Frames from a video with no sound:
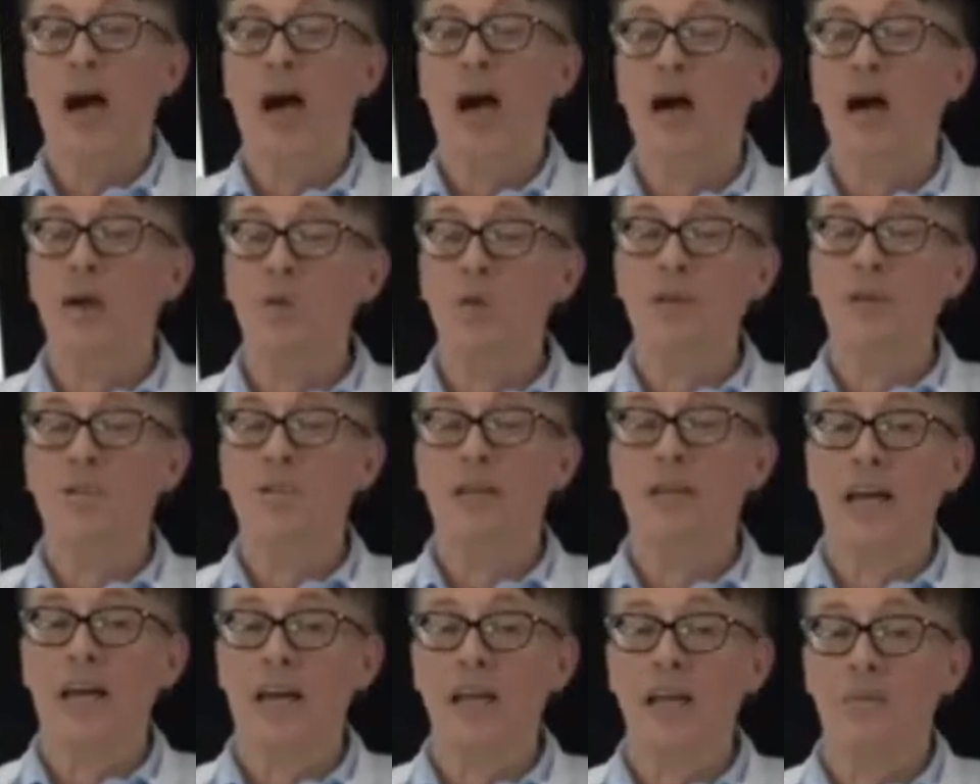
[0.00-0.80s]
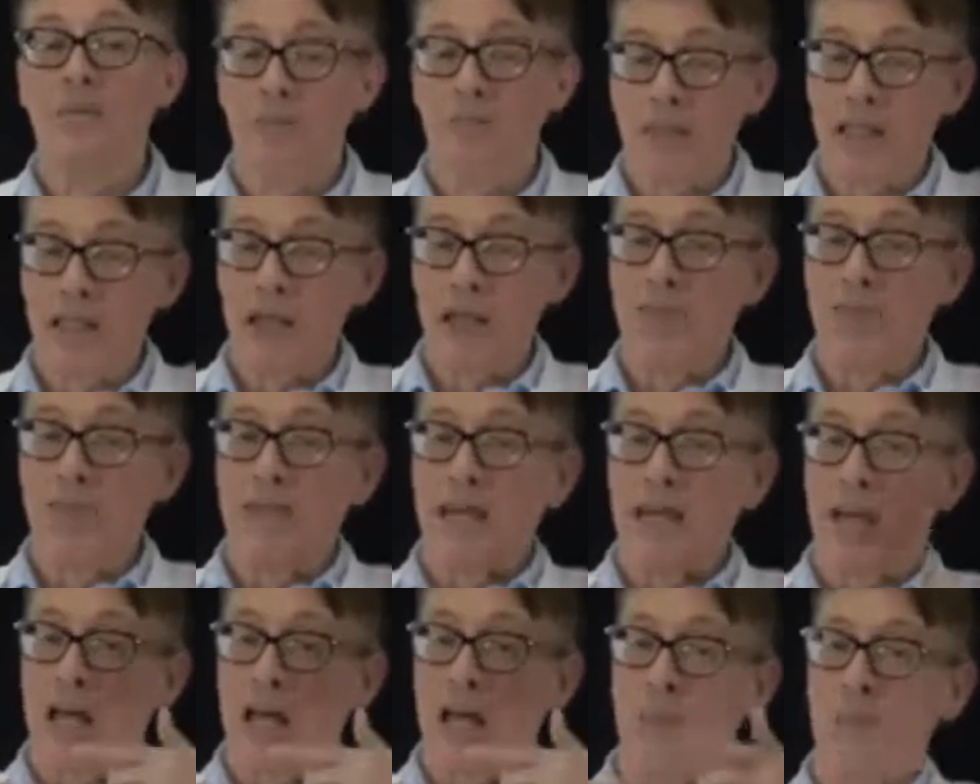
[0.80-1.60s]
I will then be able
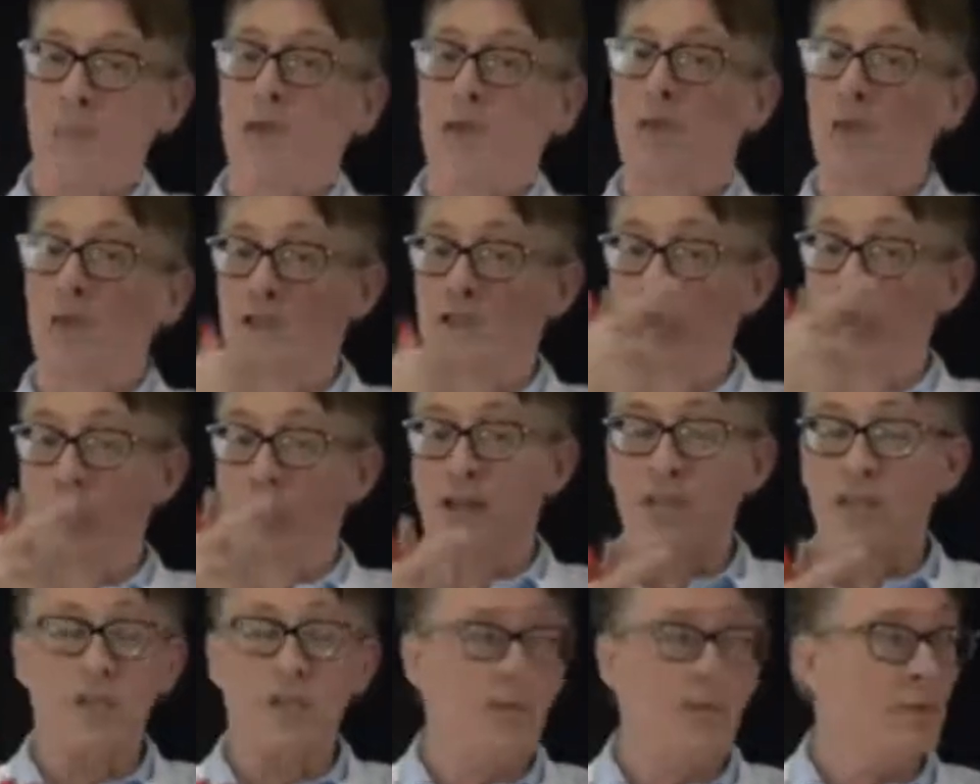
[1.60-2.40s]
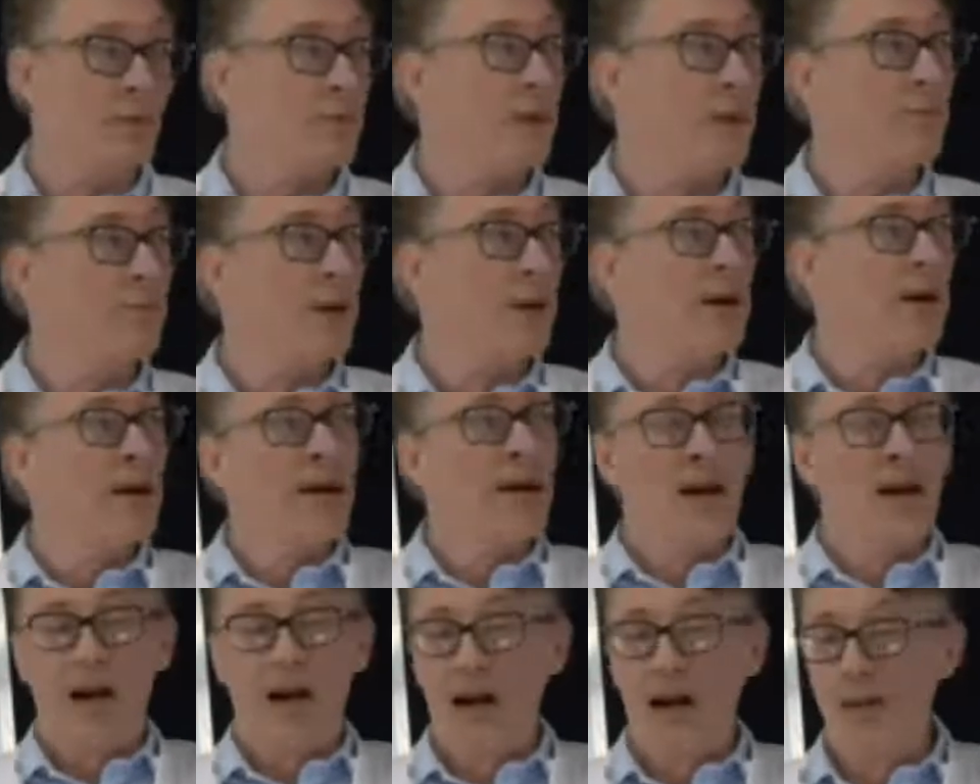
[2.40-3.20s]
to help you and train you. Remember,
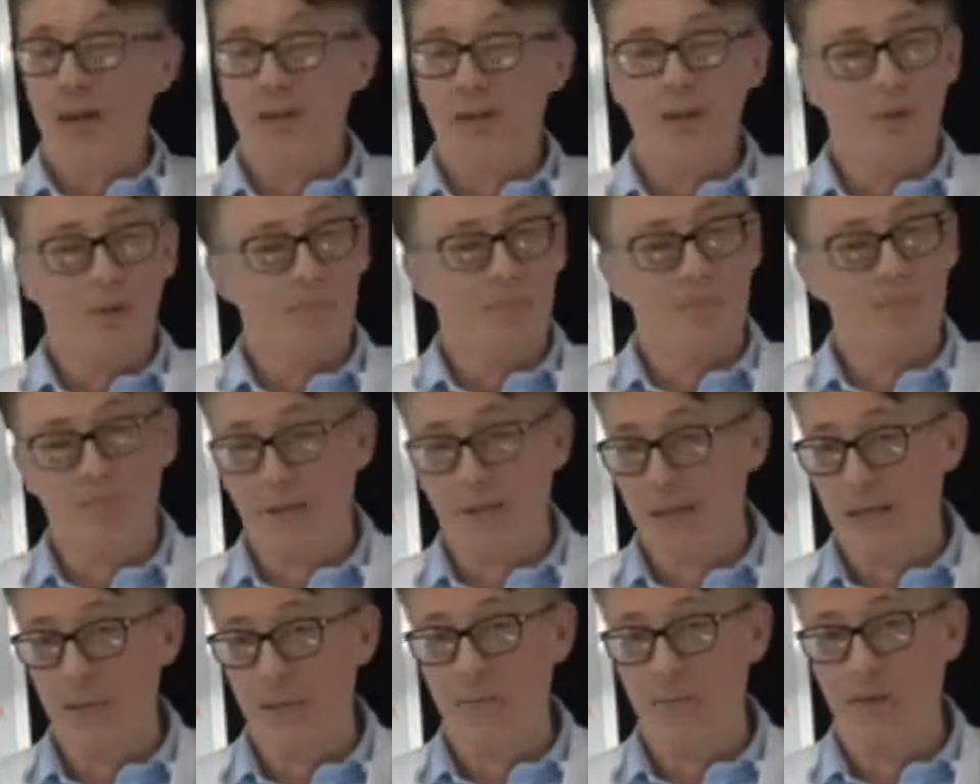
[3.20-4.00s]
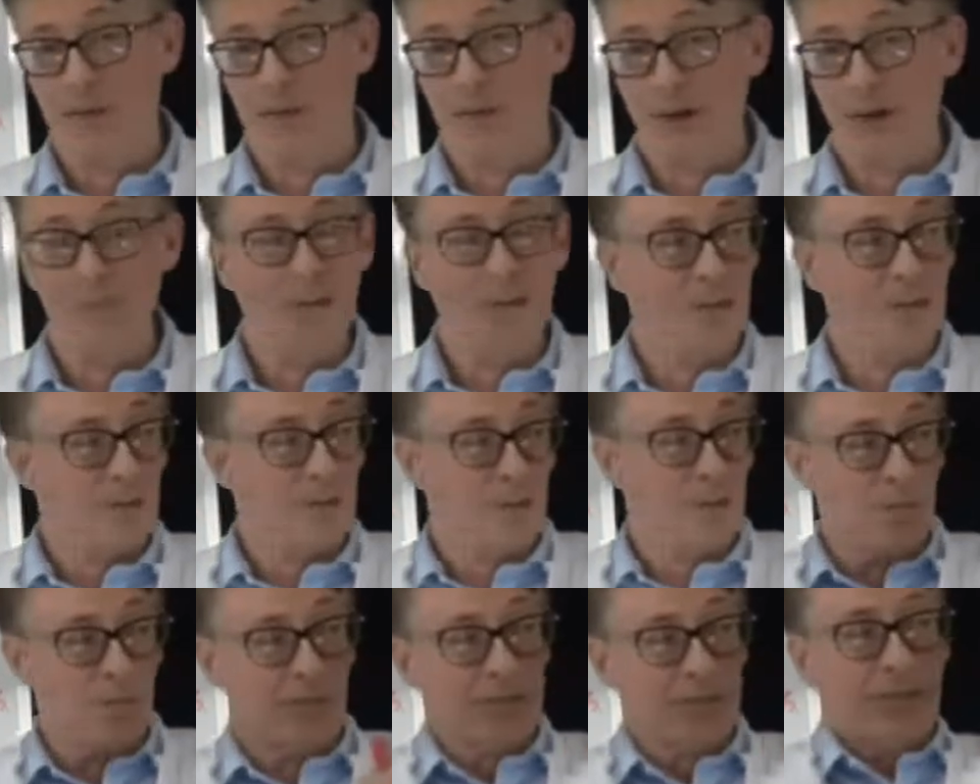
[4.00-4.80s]
I got people on me,
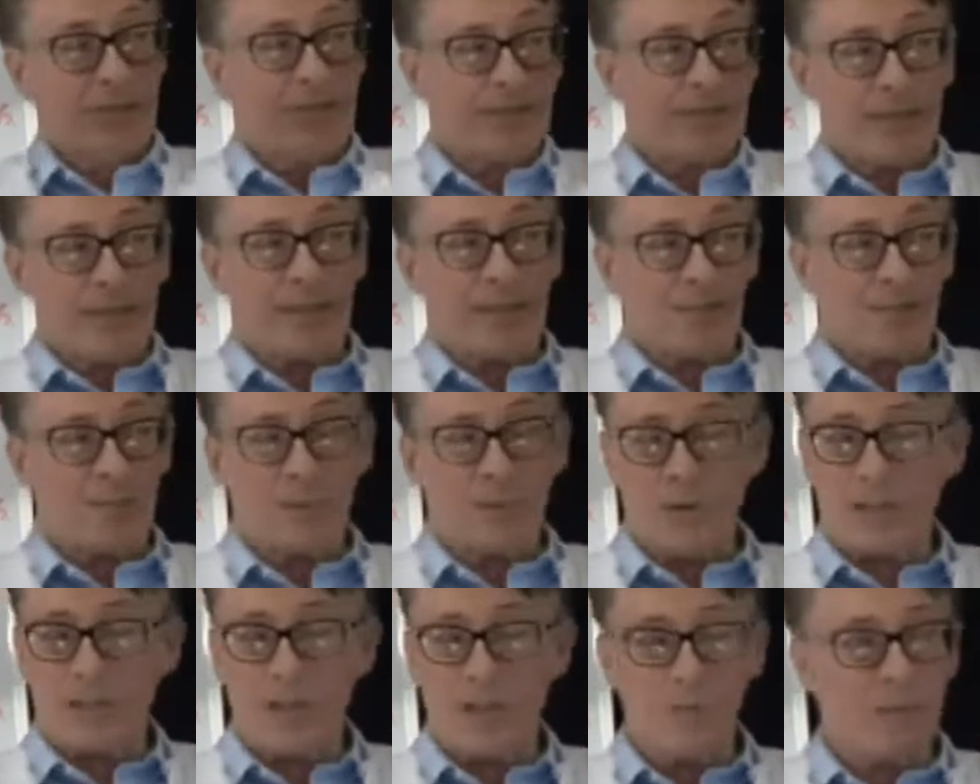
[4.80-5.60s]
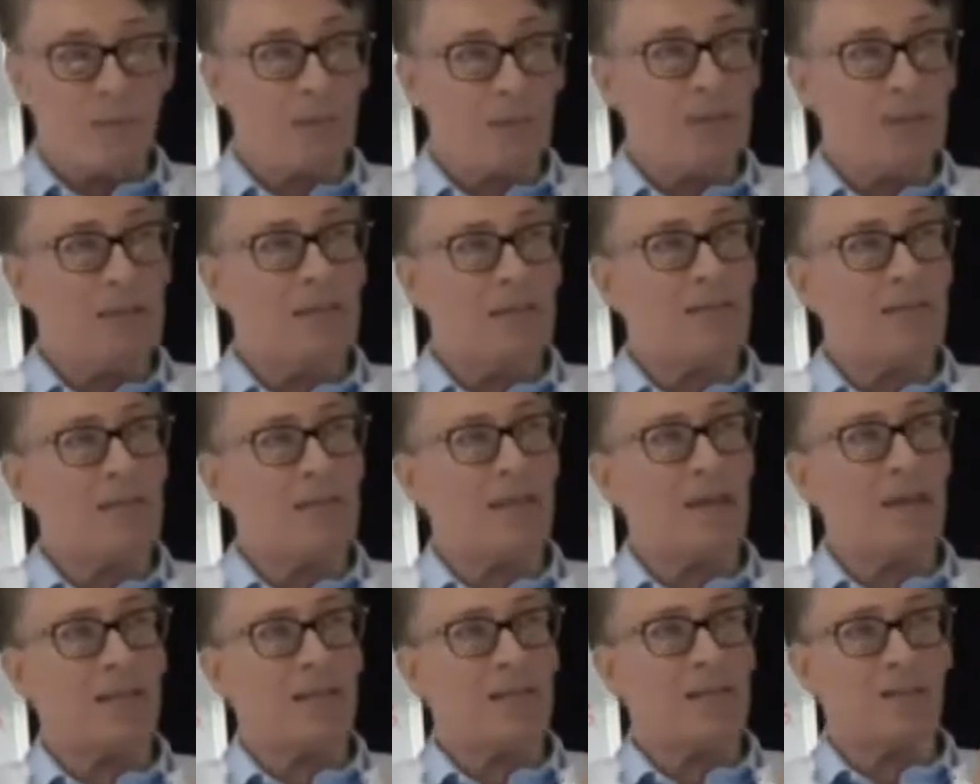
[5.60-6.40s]
like working with me is
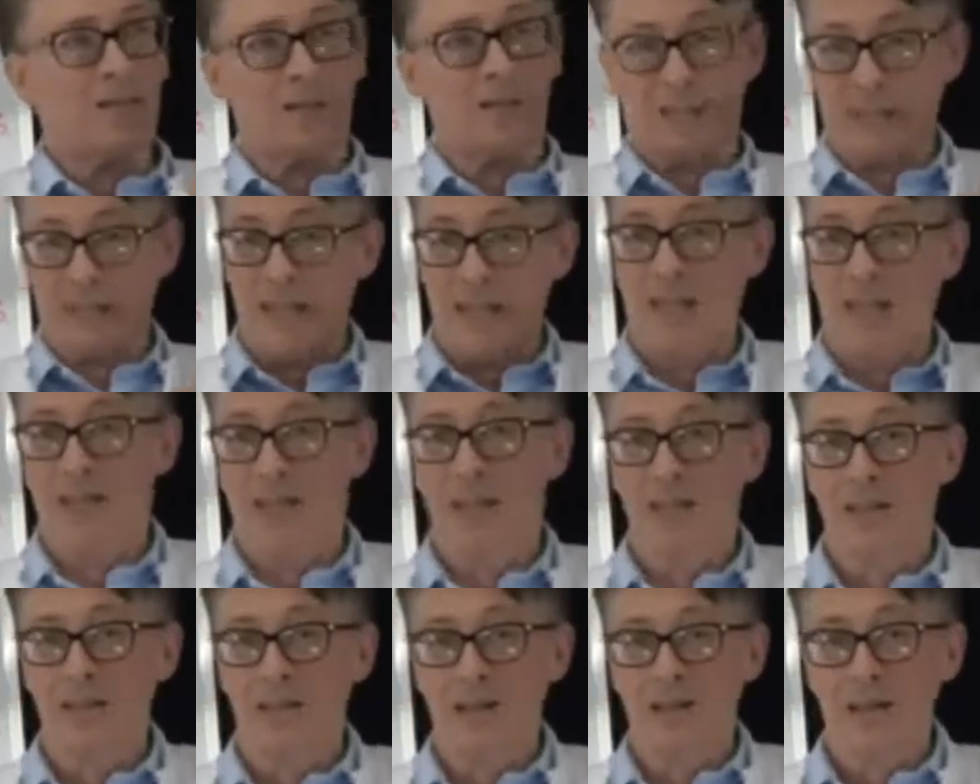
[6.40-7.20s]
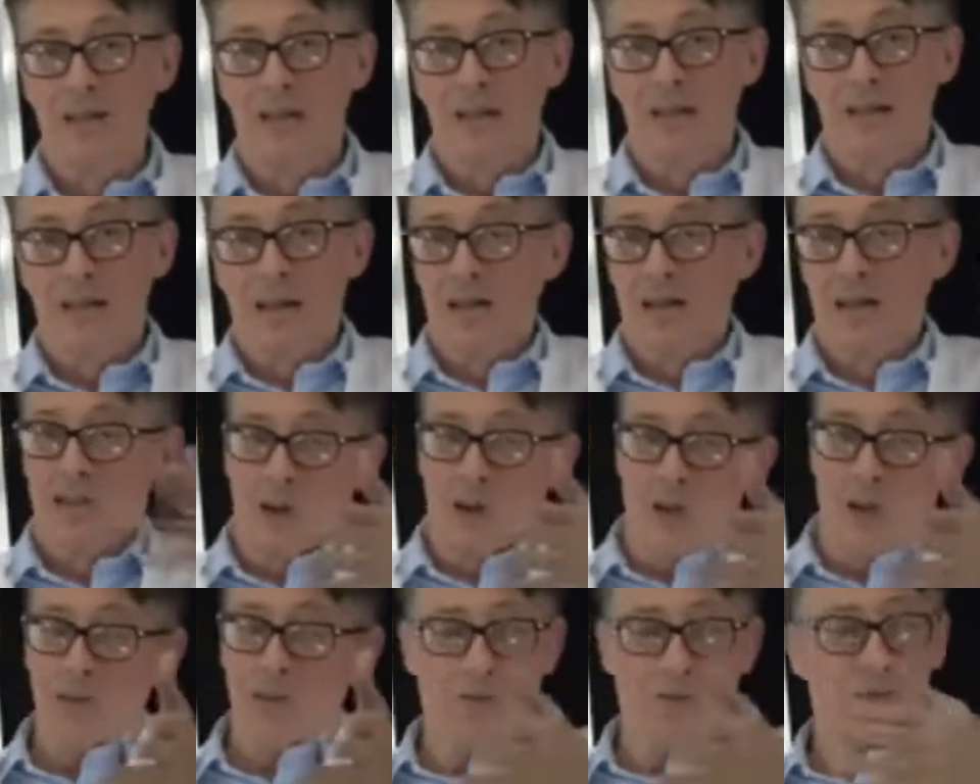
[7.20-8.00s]
Sandra. I
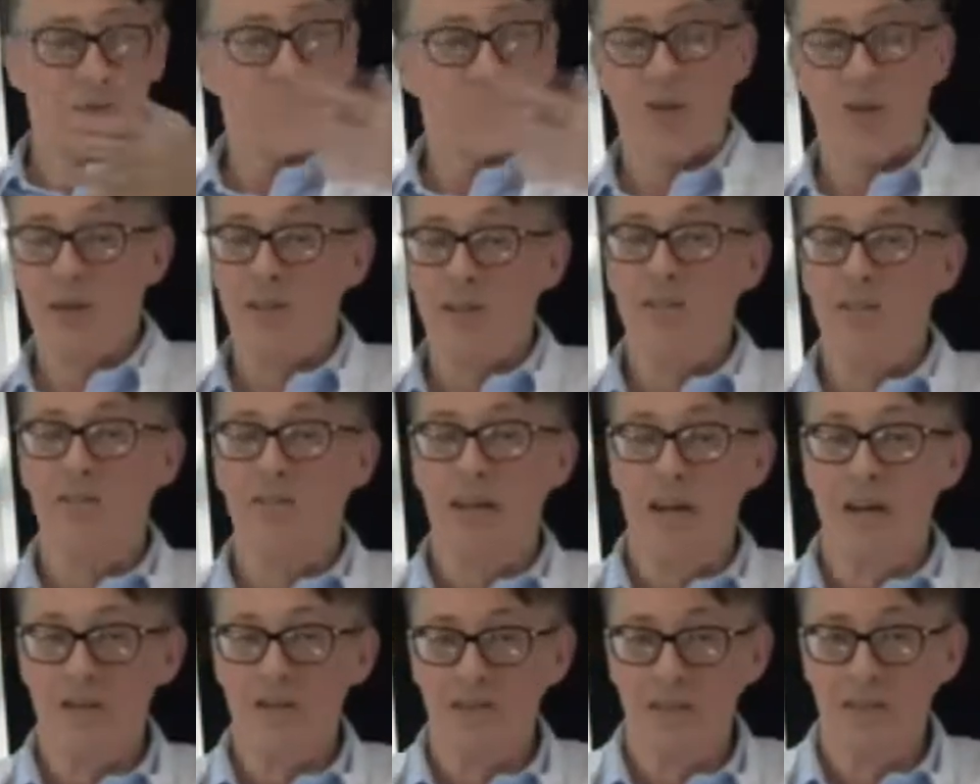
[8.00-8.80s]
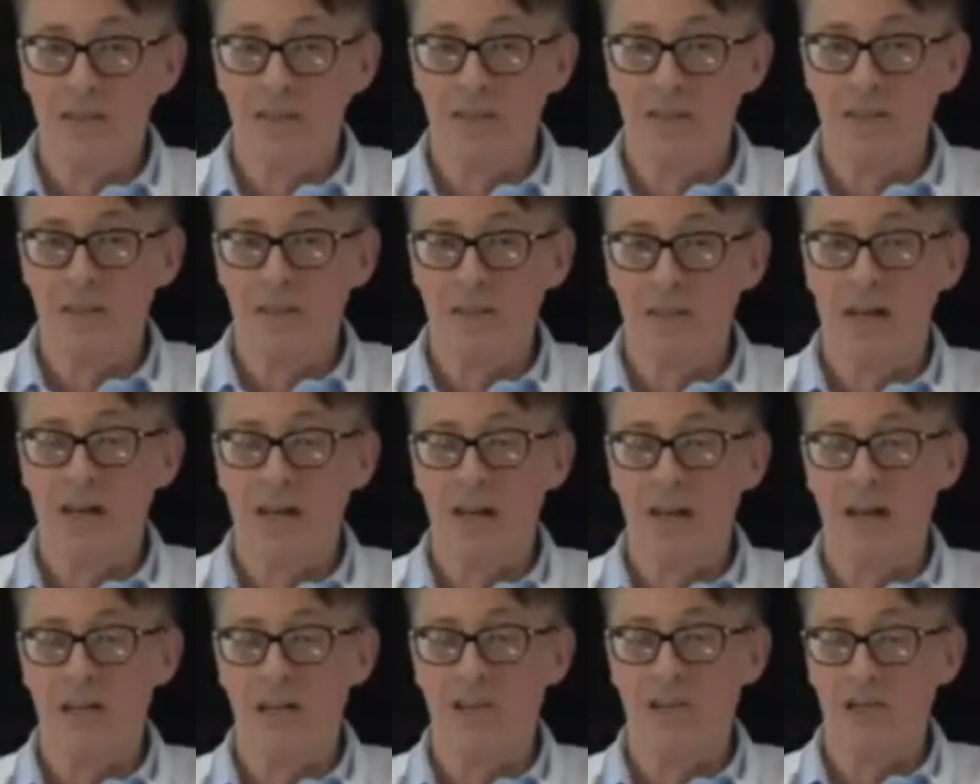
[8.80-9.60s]
told you, 30,000
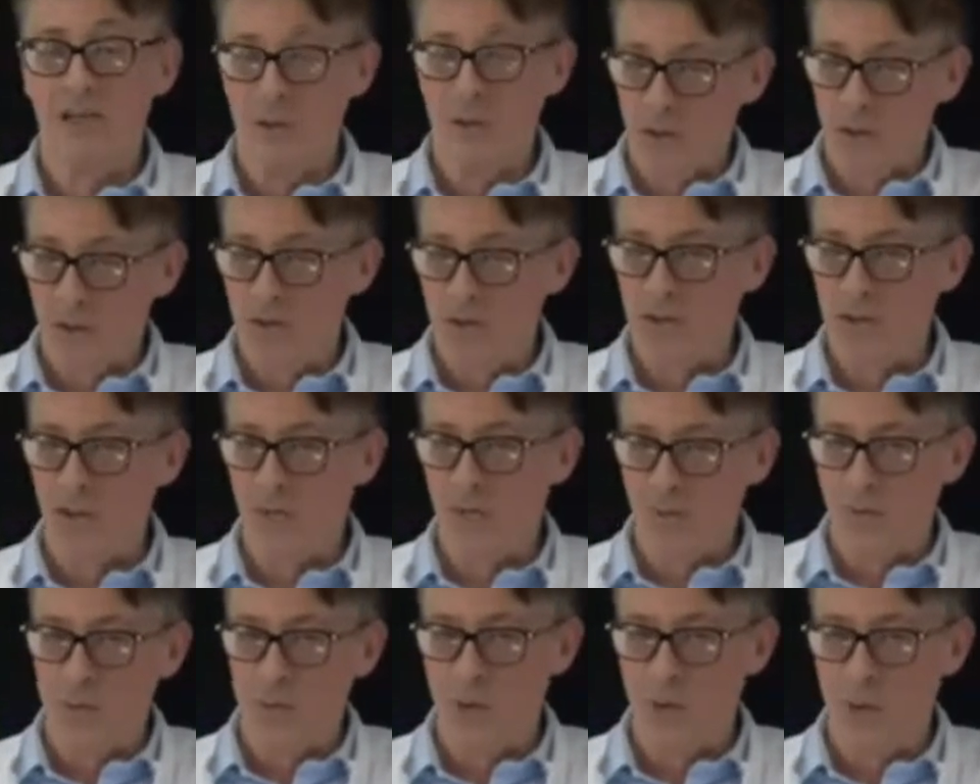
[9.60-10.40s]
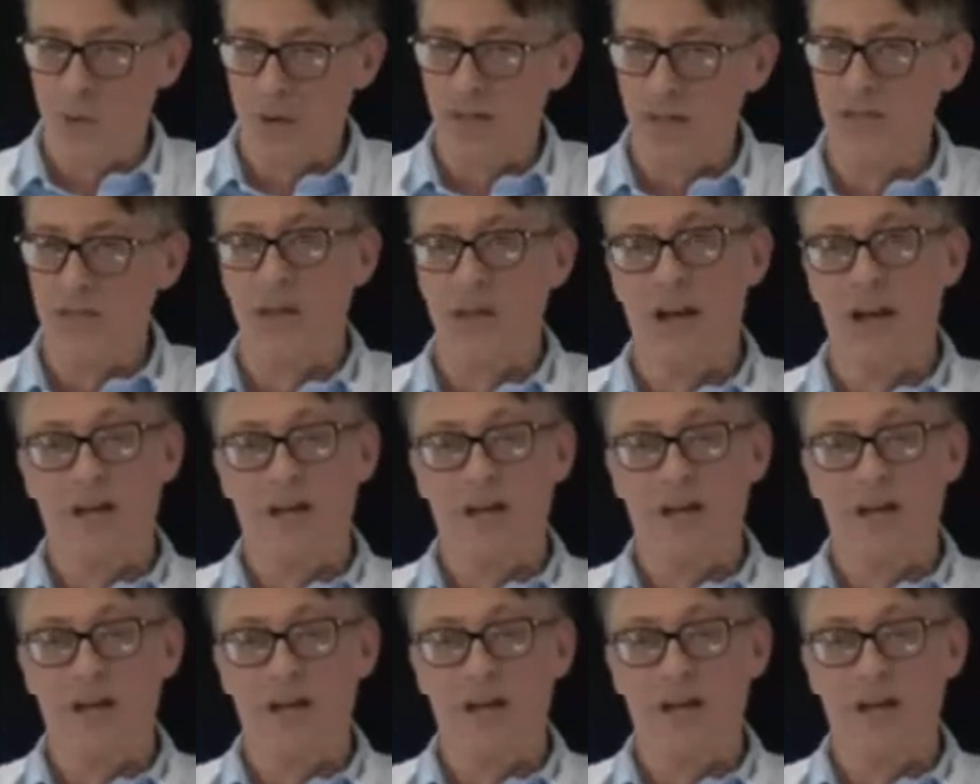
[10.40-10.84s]
euros in 4 weeks.